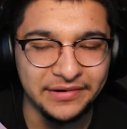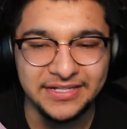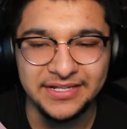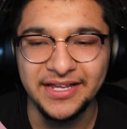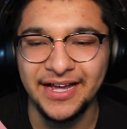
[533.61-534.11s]

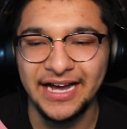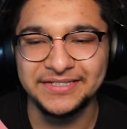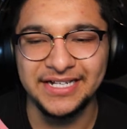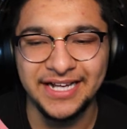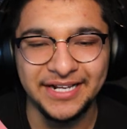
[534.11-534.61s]
I
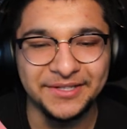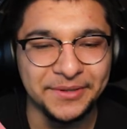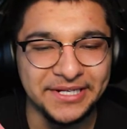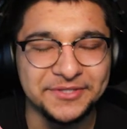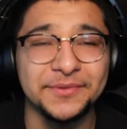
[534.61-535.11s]
was like, hey, don't
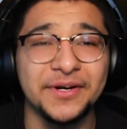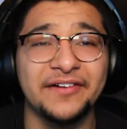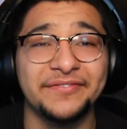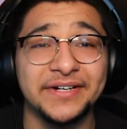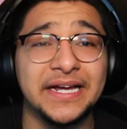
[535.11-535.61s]
get too
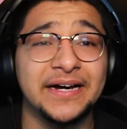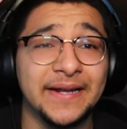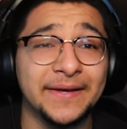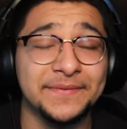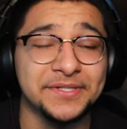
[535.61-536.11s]
confident now.
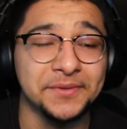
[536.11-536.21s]
Like we're